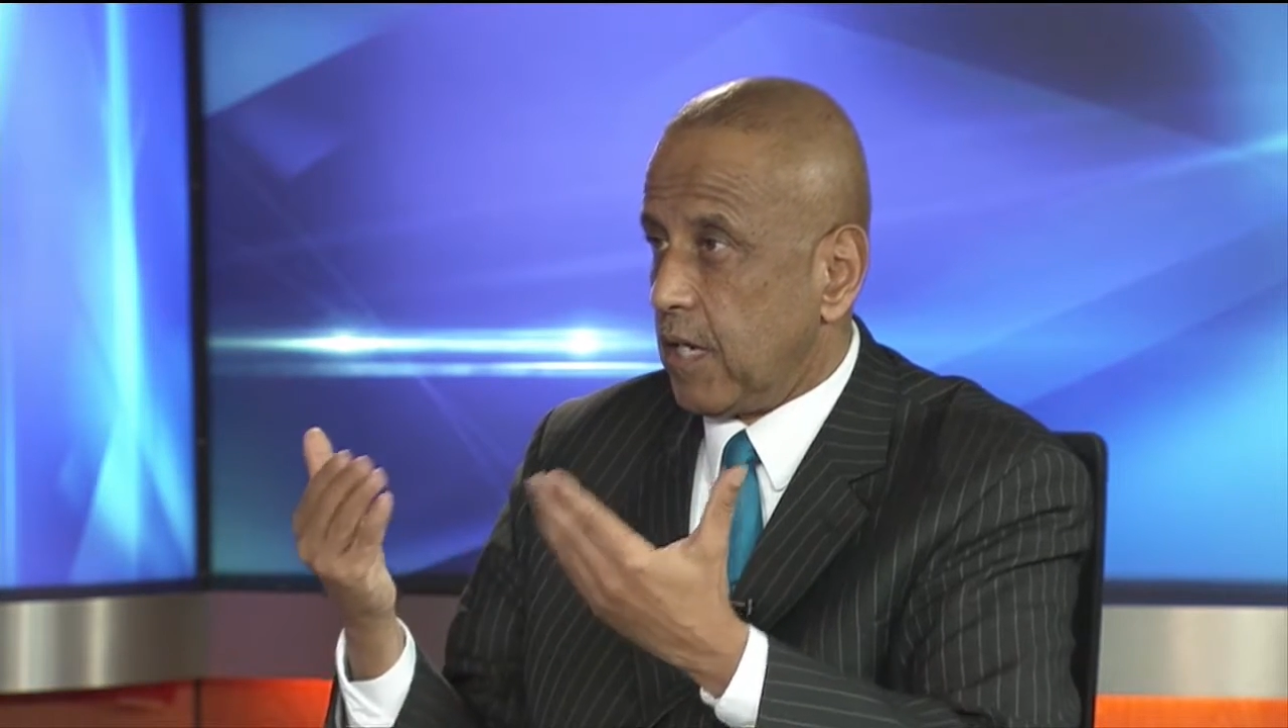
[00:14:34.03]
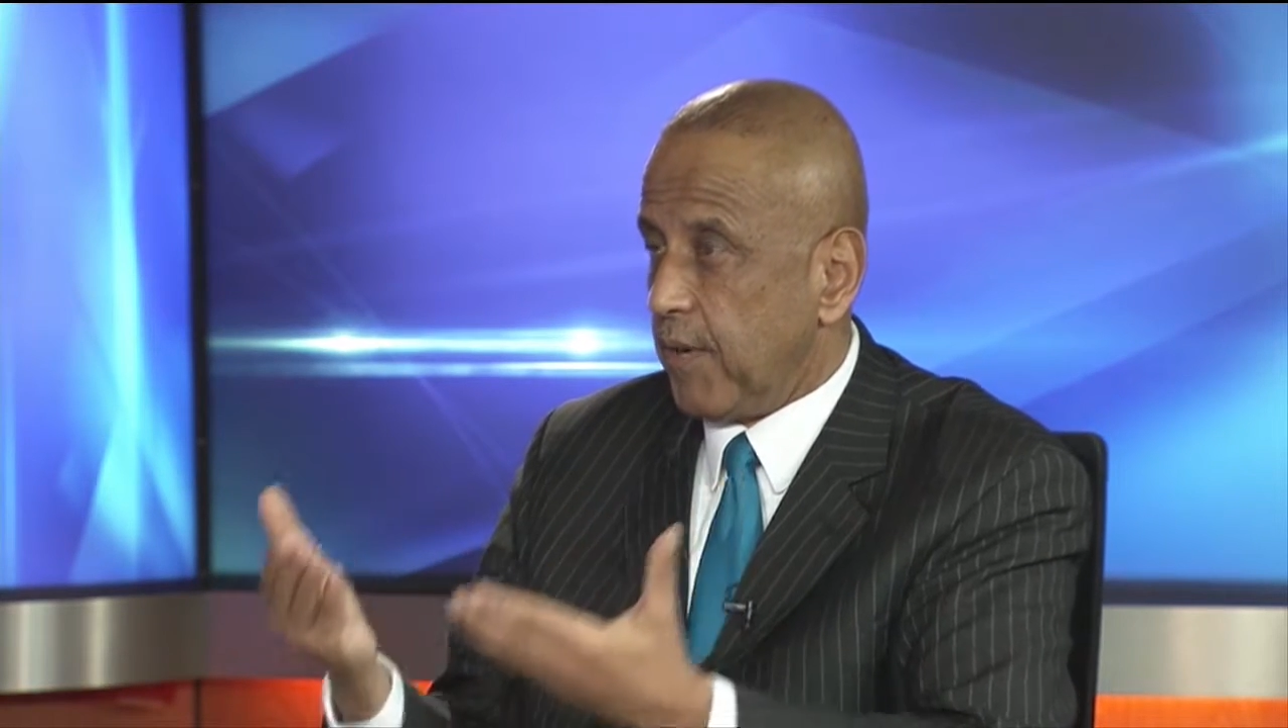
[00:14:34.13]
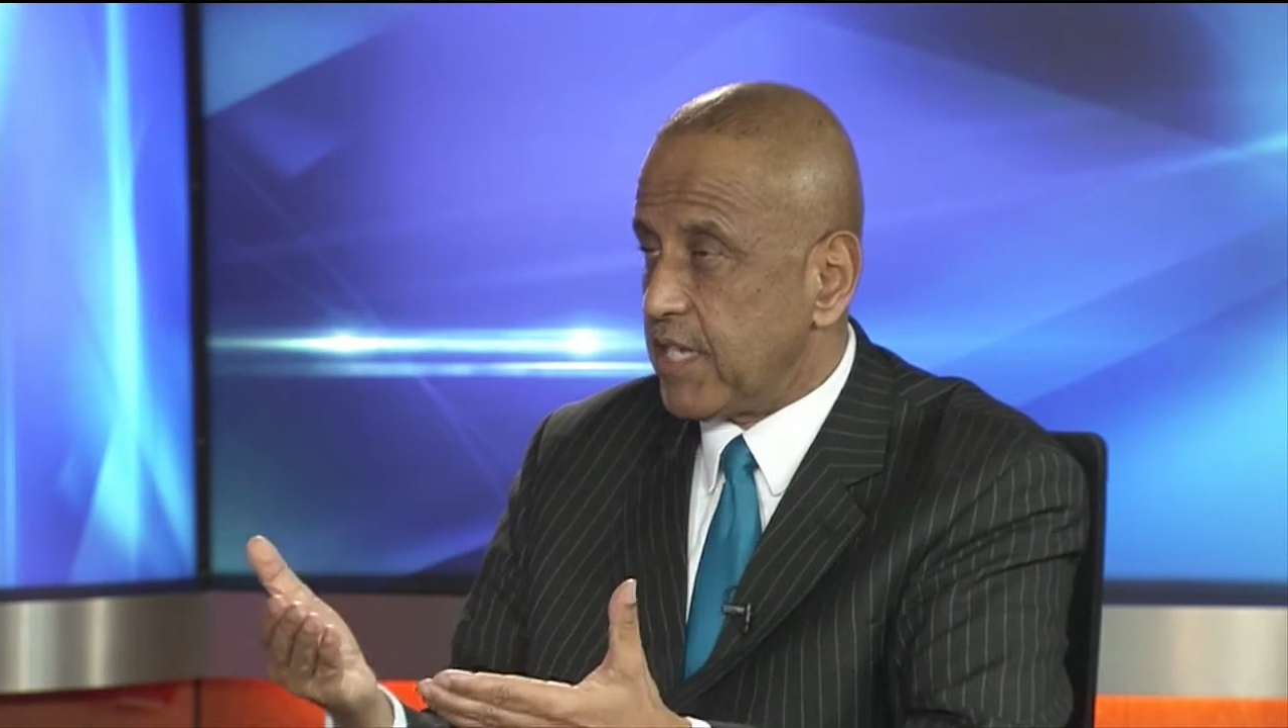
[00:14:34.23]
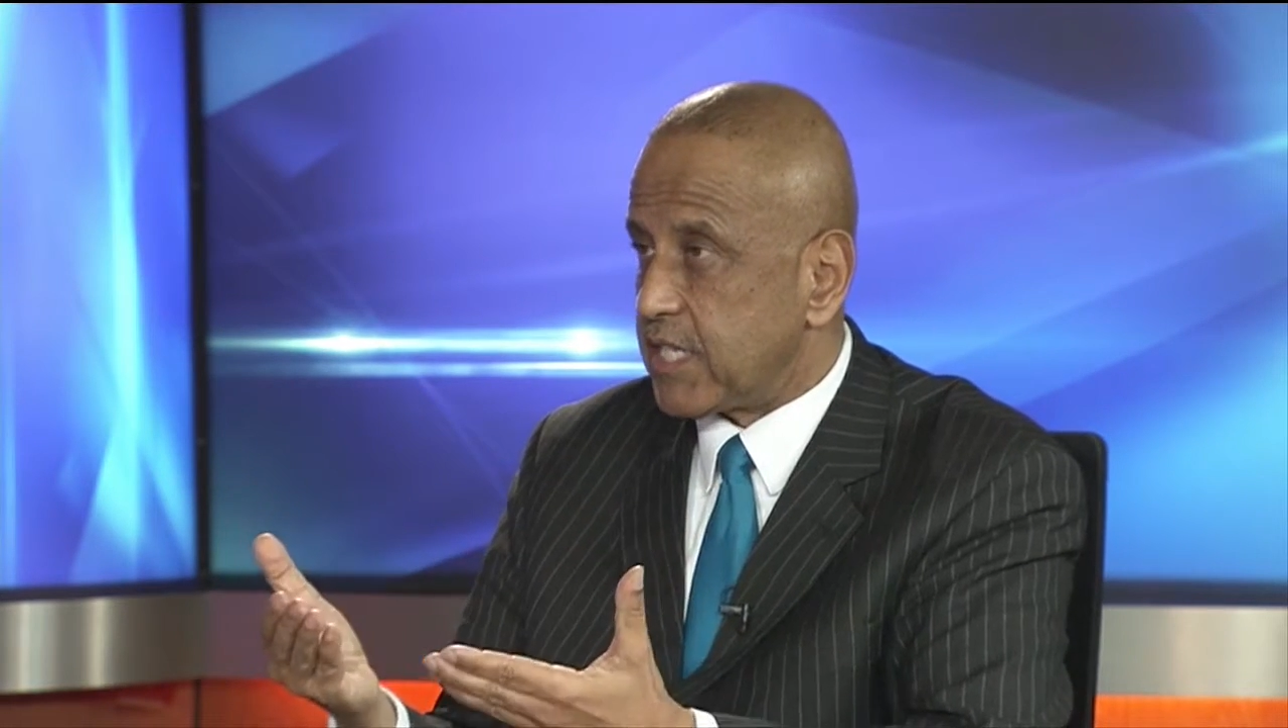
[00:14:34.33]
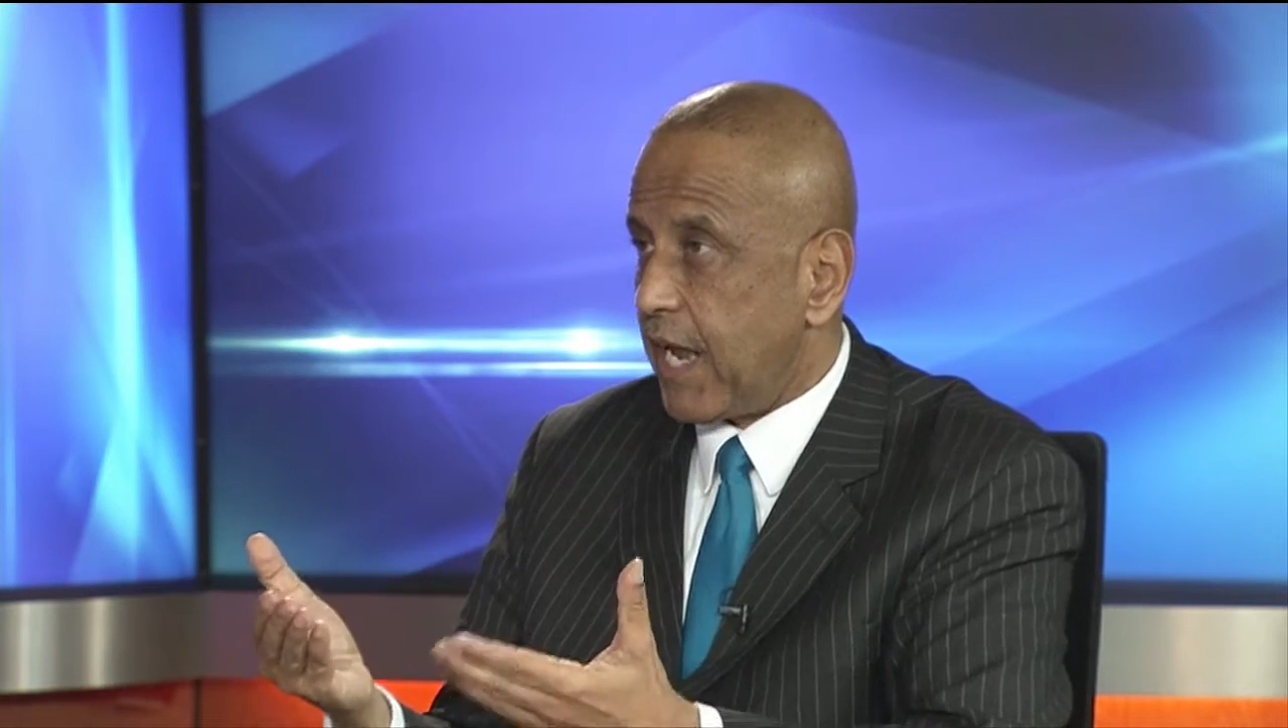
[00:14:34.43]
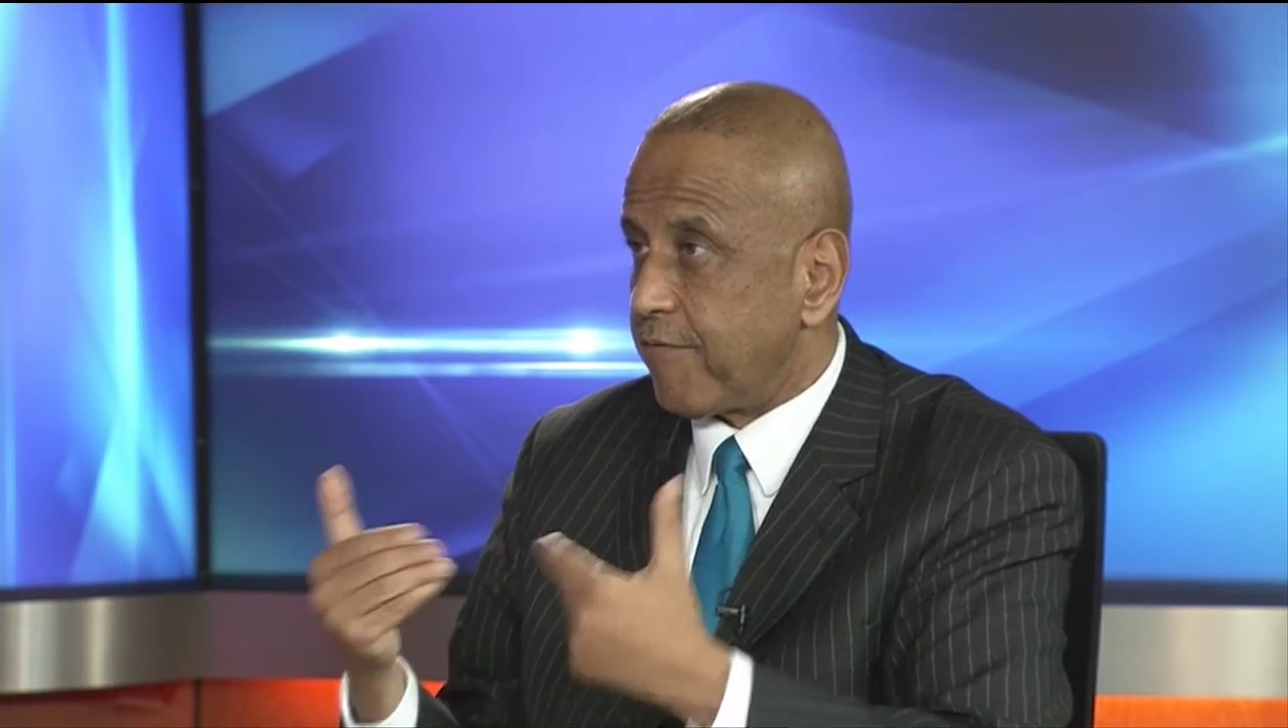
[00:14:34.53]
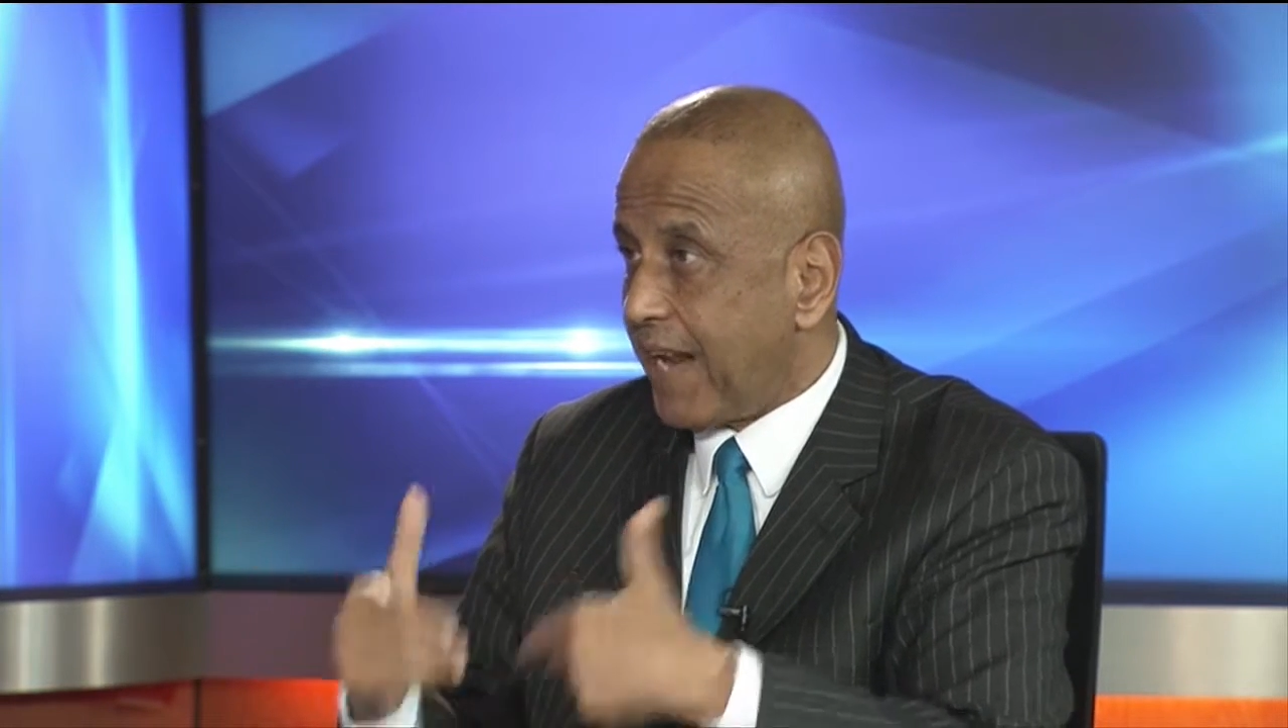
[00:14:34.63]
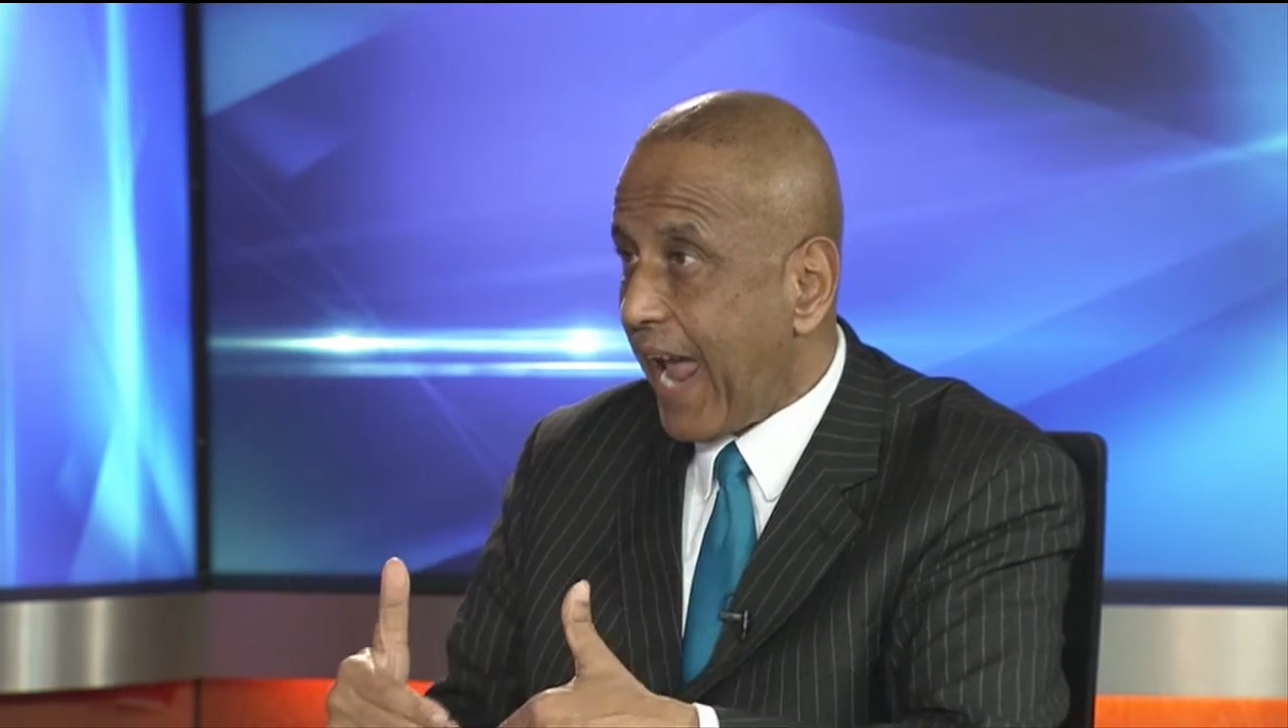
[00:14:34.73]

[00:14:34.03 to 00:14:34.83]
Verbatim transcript: command staff